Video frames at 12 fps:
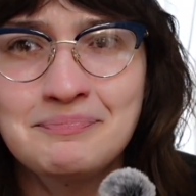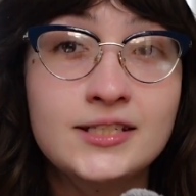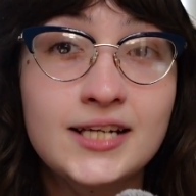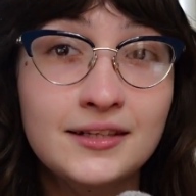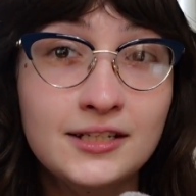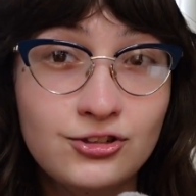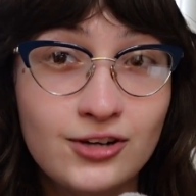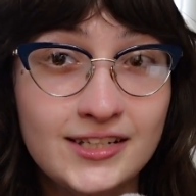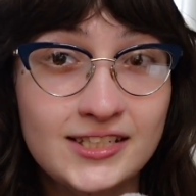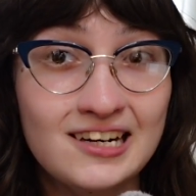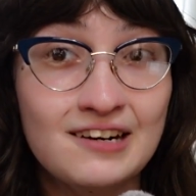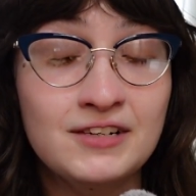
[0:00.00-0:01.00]
Stanley
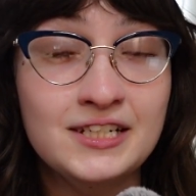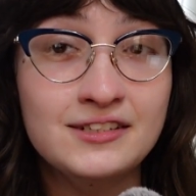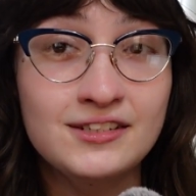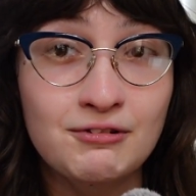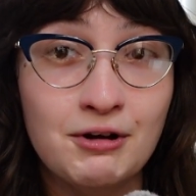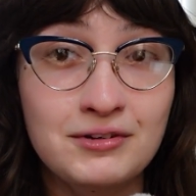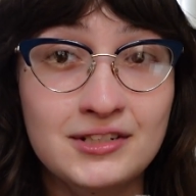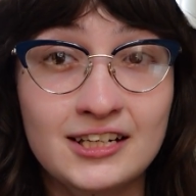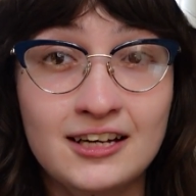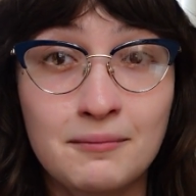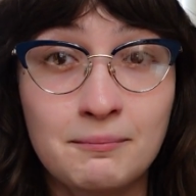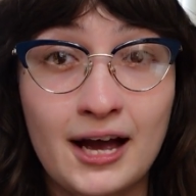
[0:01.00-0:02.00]
tries to convince Zero to
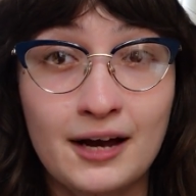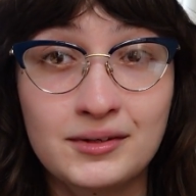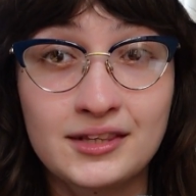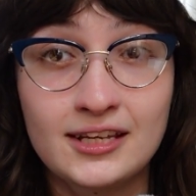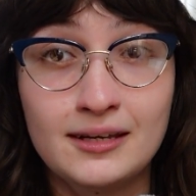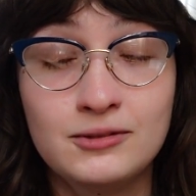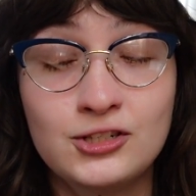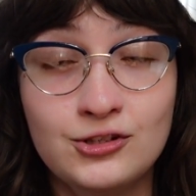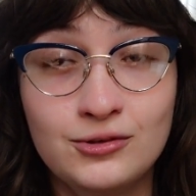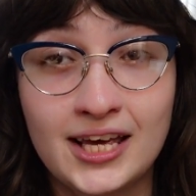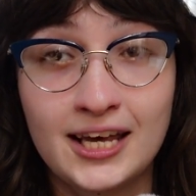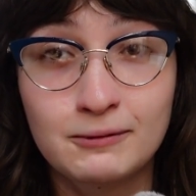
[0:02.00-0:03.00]
come back with him
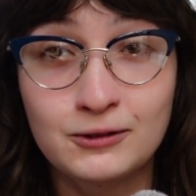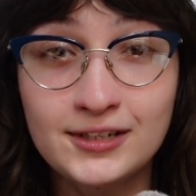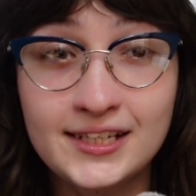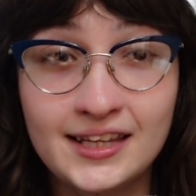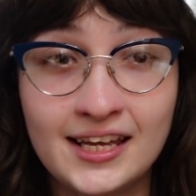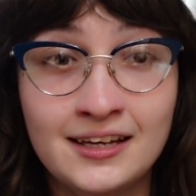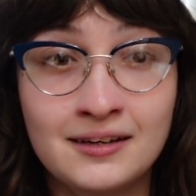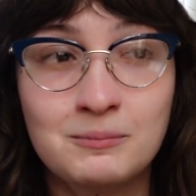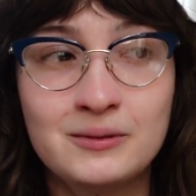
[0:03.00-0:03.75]
to Camp Green Lake,